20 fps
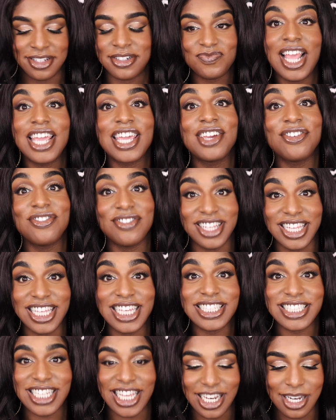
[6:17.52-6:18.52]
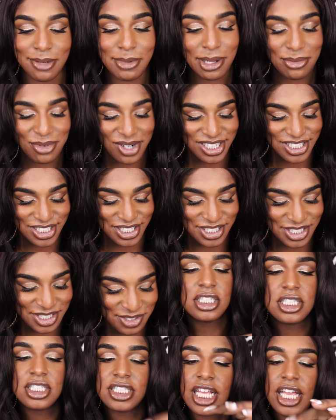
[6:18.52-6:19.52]
I get really excited about brushes.
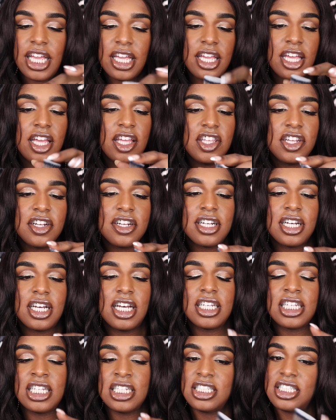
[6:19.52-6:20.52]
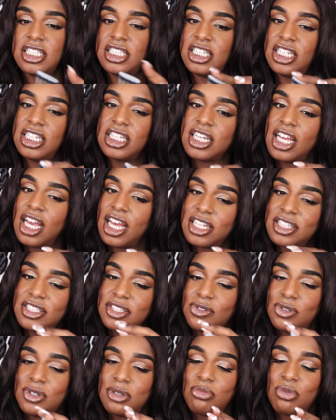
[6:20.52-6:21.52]
Just like your hugging cheek
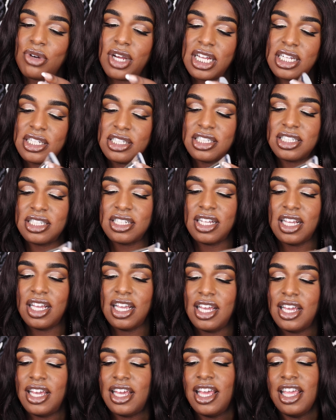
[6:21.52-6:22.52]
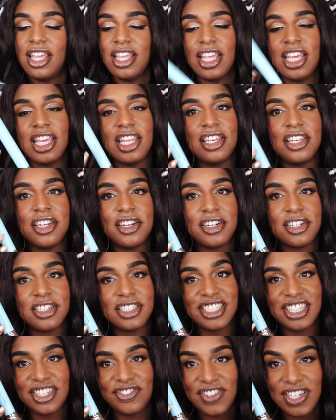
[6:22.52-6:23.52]
contour brush and your
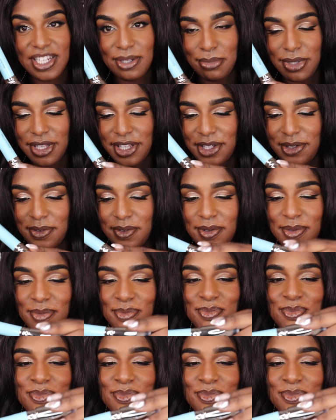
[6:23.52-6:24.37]
Tiffany blue.